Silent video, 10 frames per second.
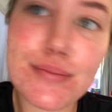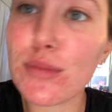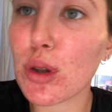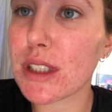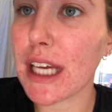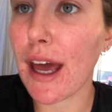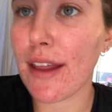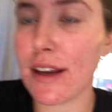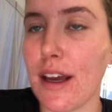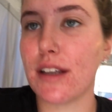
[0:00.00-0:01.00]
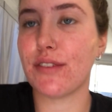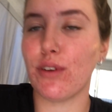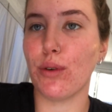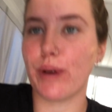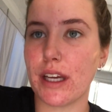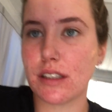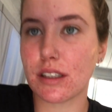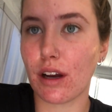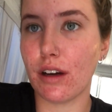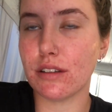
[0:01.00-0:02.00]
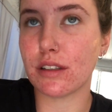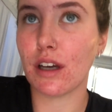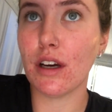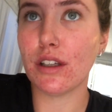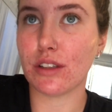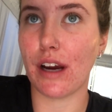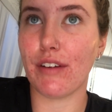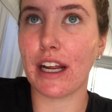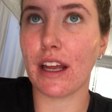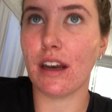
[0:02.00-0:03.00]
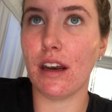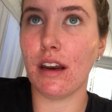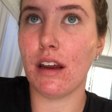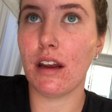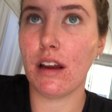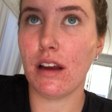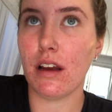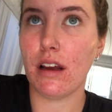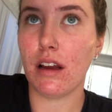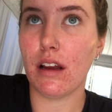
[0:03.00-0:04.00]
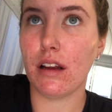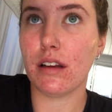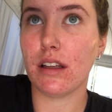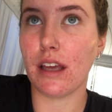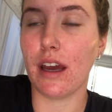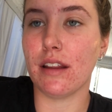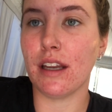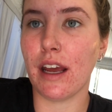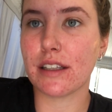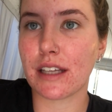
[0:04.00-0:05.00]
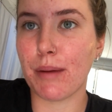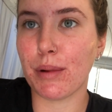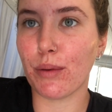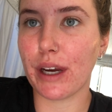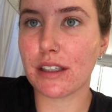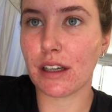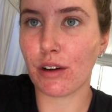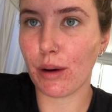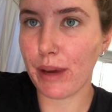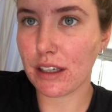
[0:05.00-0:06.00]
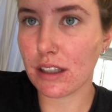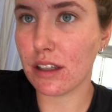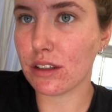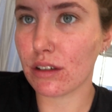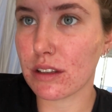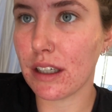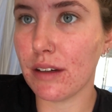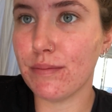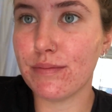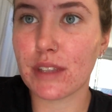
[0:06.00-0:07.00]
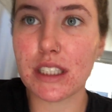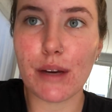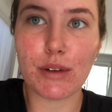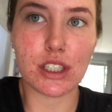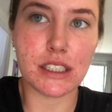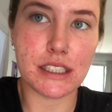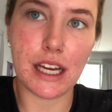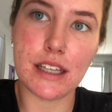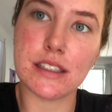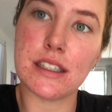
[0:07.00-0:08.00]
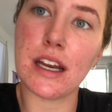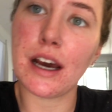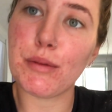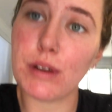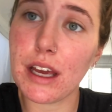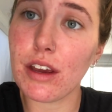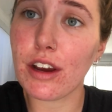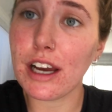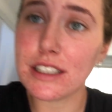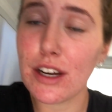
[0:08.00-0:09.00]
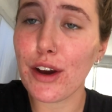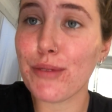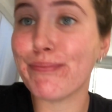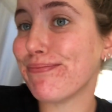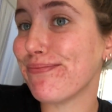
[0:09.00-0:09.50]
we'll see how the next four weeks goes. So I reckon, yeah, in the next couple of weeks I'll go back to the doctor, see what she says, and I will let you guys know.